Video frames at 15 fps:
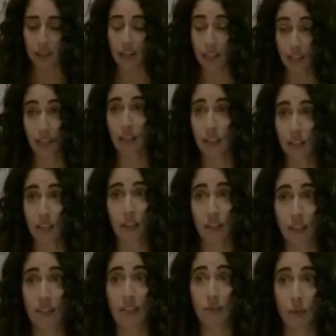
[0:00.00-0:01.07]
it's
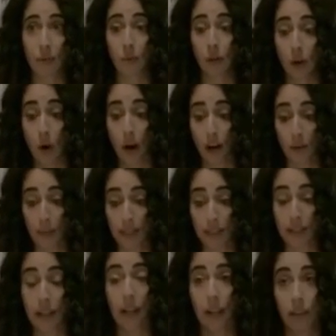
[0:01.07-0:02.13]
the civil
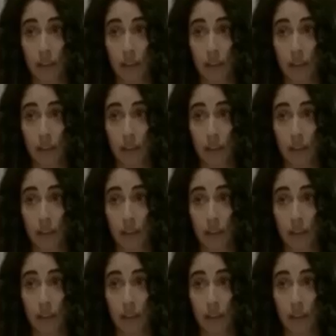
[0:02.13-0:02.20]
requirements.